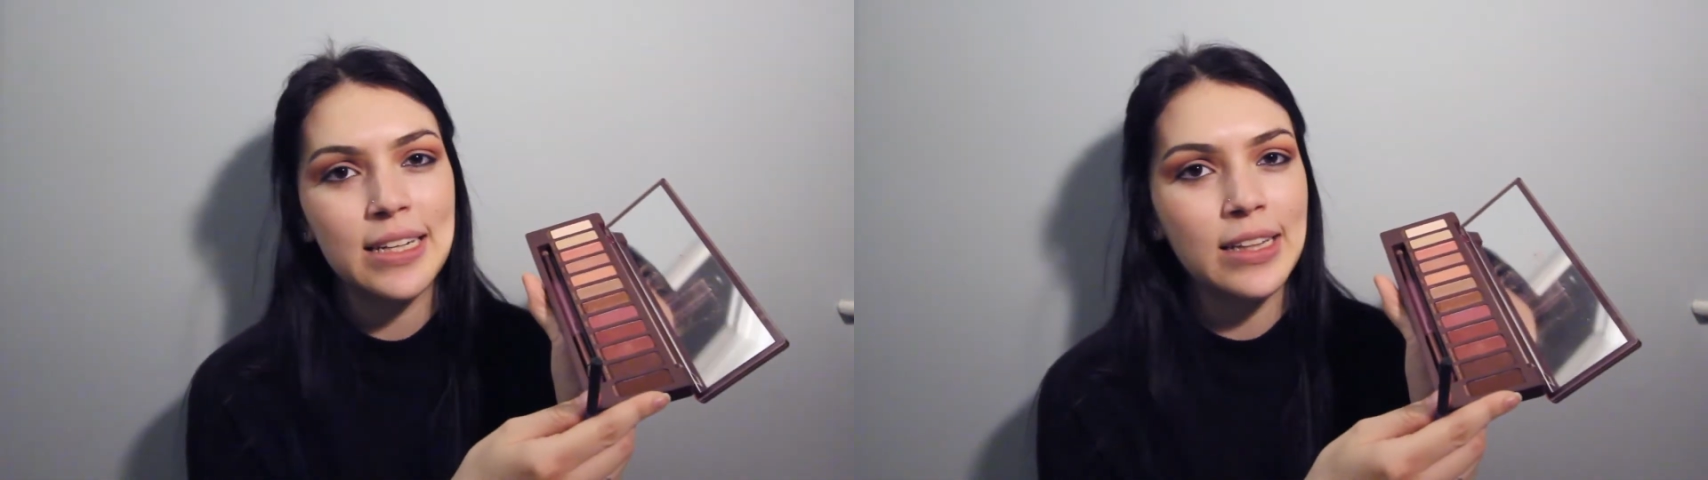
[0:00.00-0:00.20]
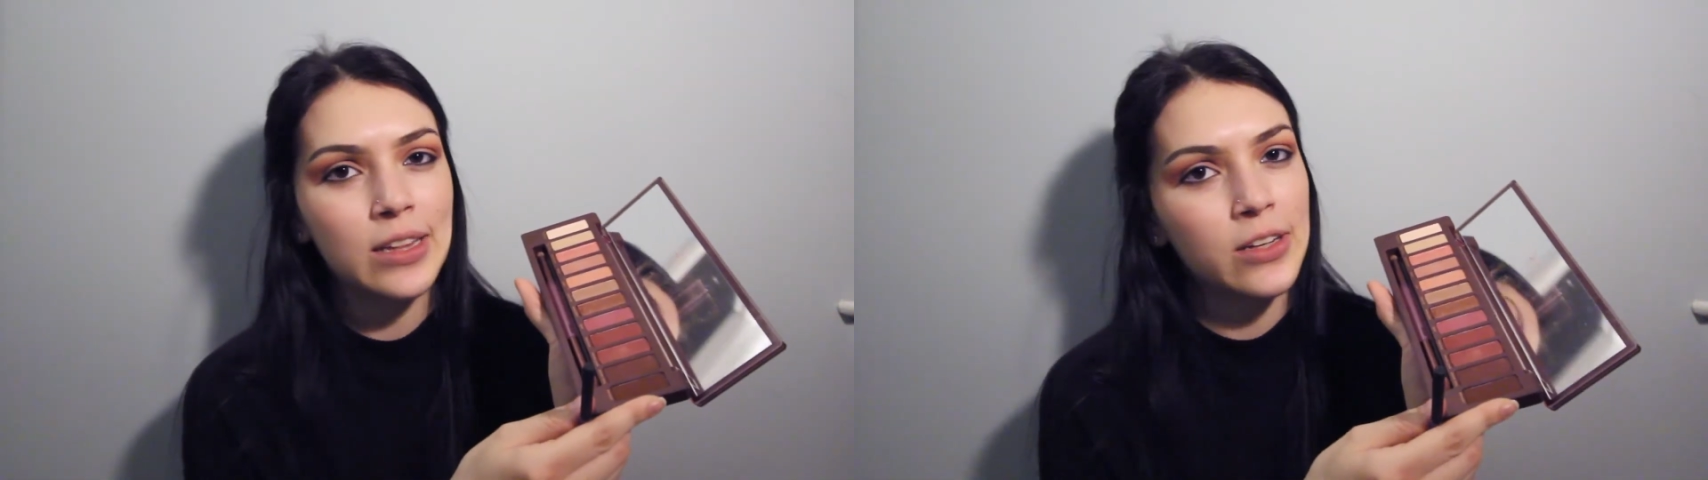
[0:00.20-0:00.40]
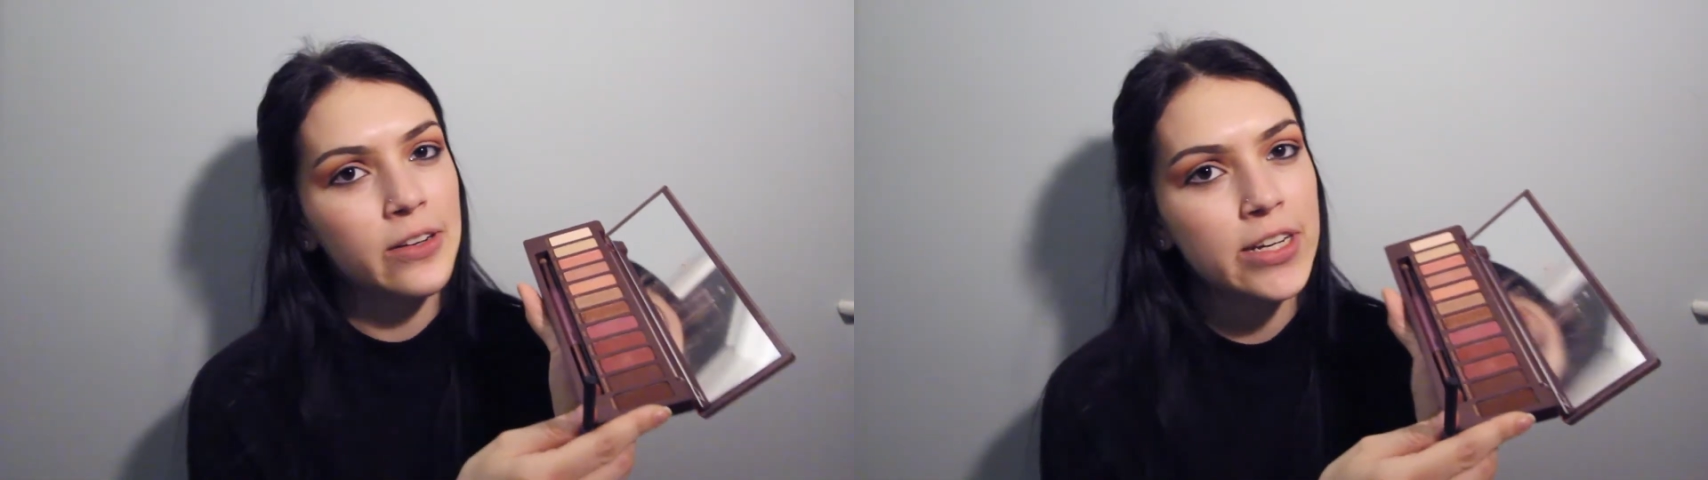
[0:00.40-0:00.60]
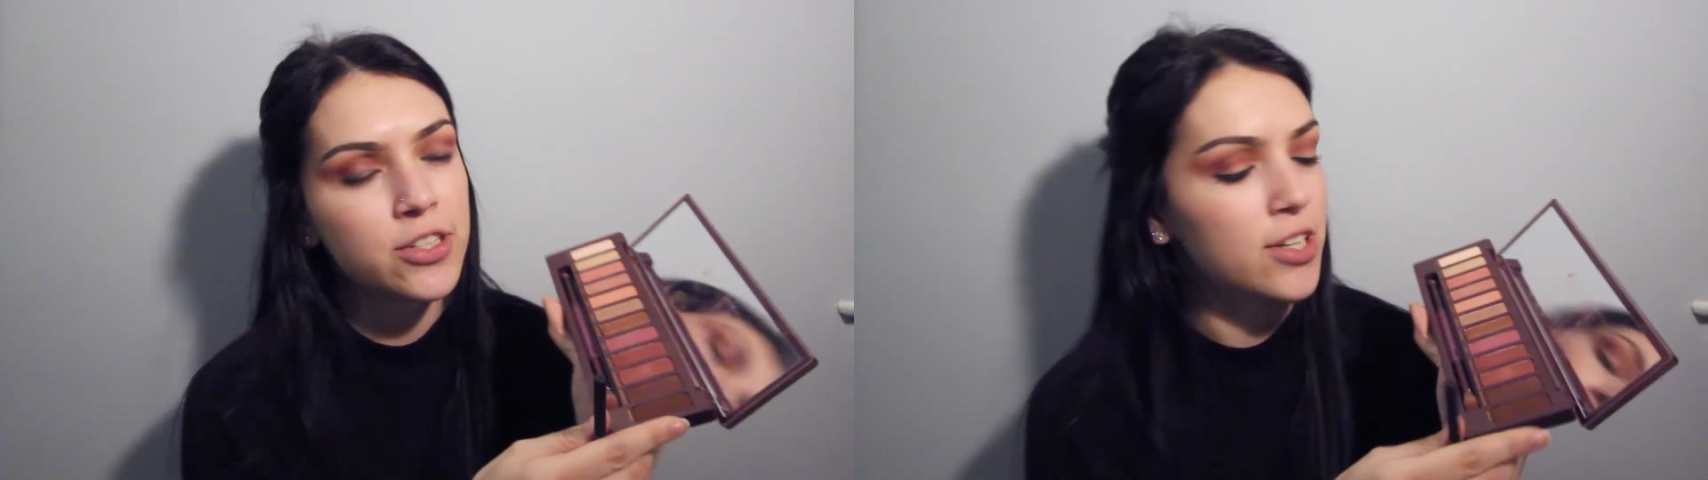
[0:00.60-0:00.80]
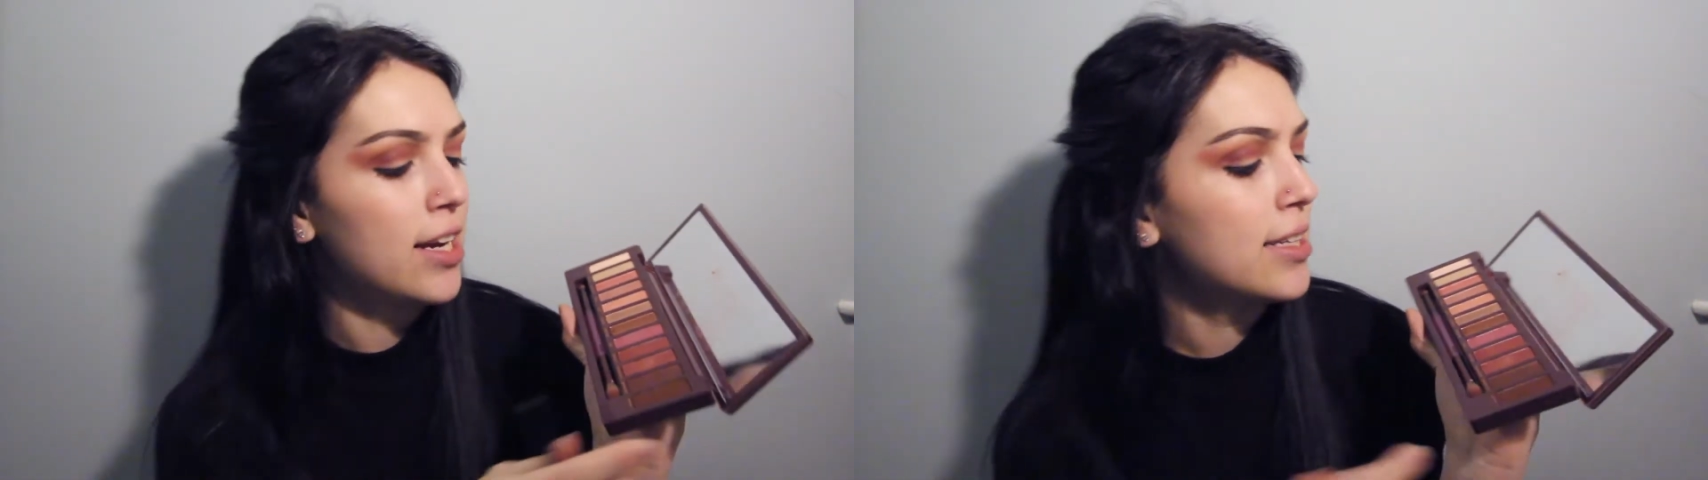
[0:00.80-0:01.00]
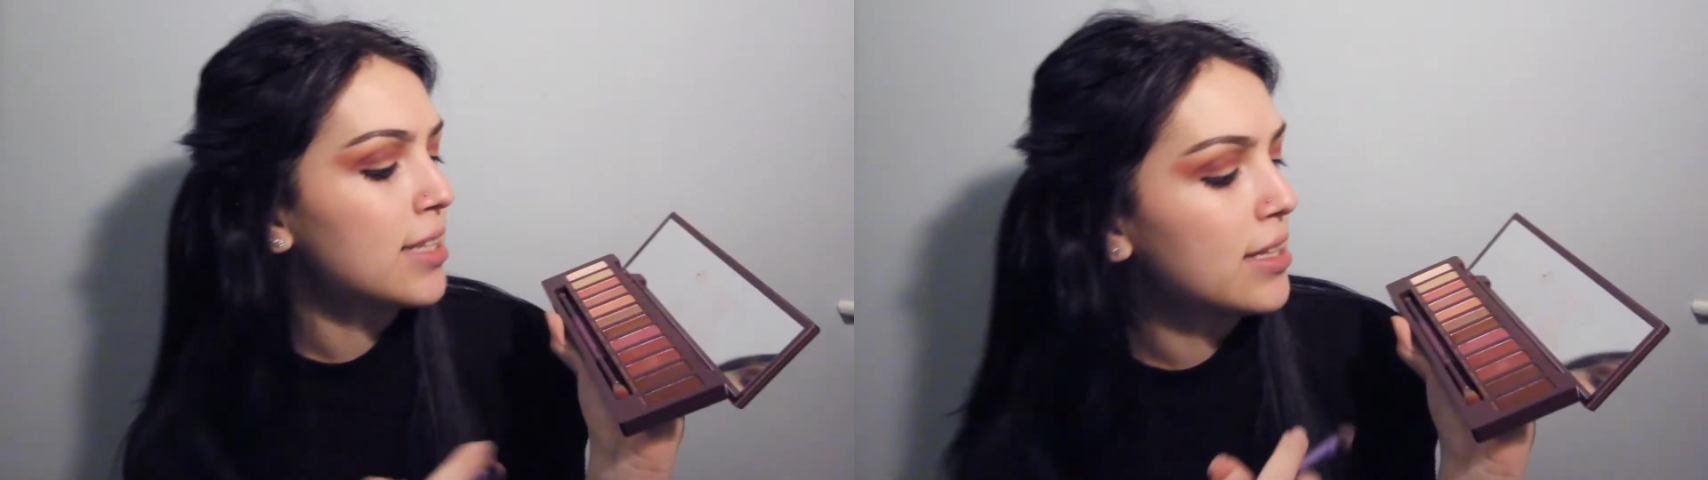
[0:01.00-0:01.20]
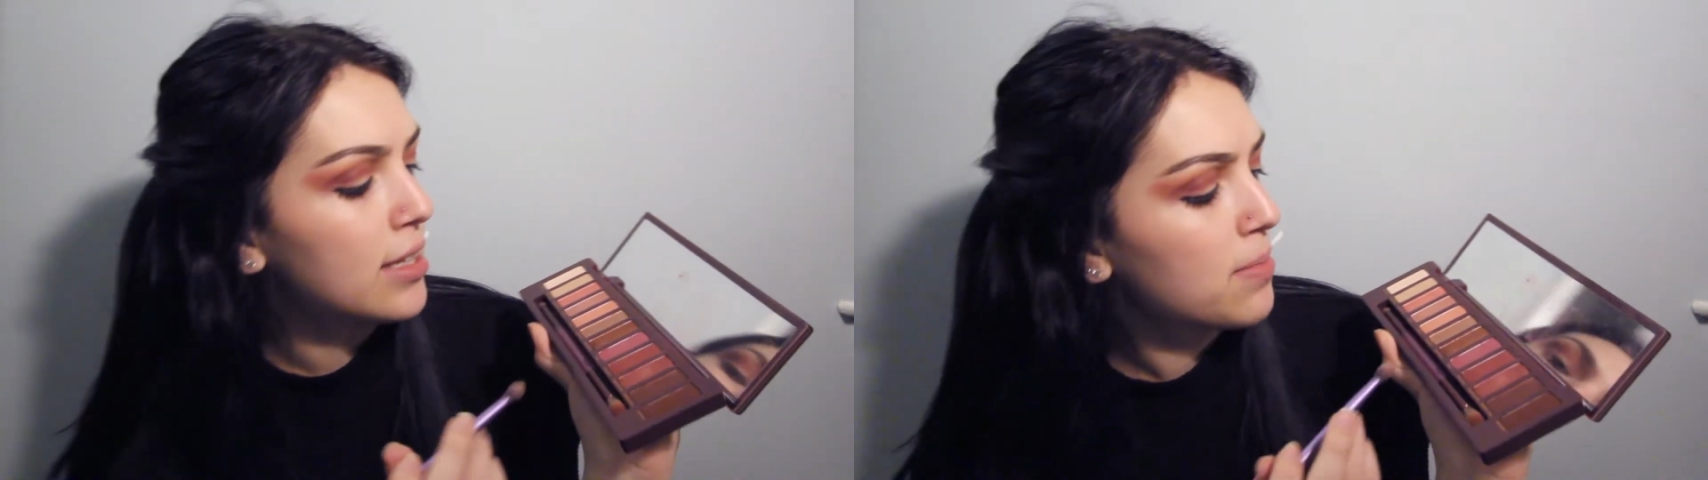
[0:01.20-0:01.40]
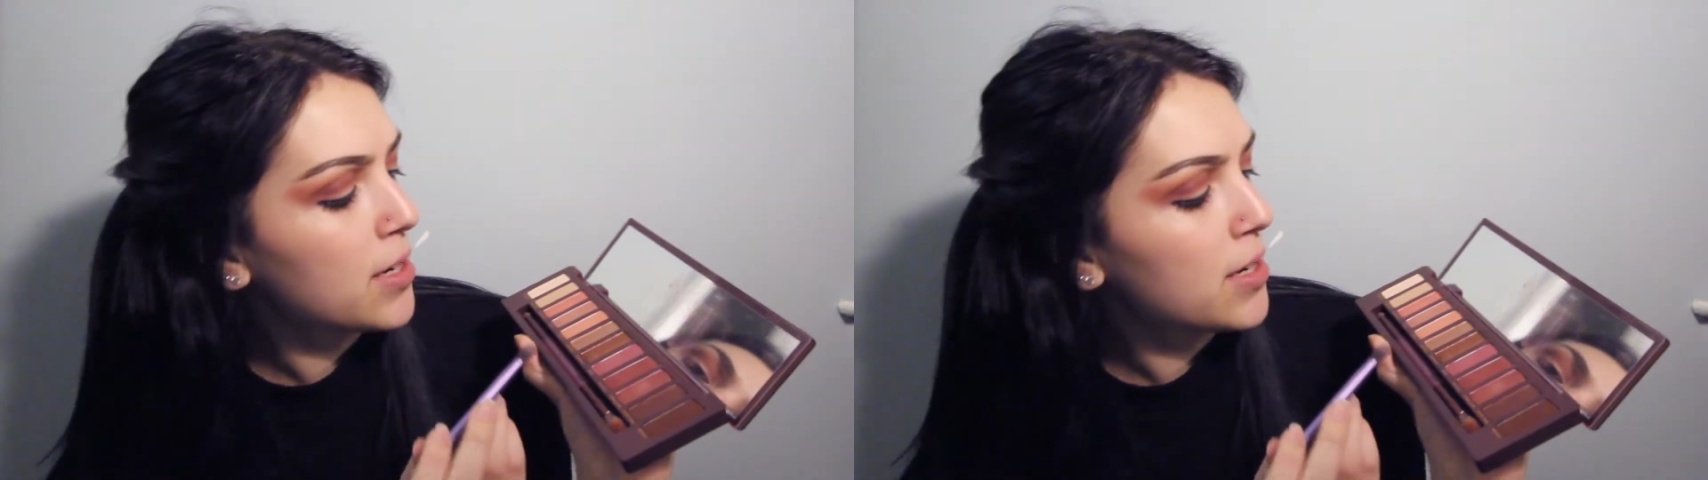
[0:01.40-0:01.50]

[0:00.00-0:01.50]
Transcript: glittery shades. I think I'm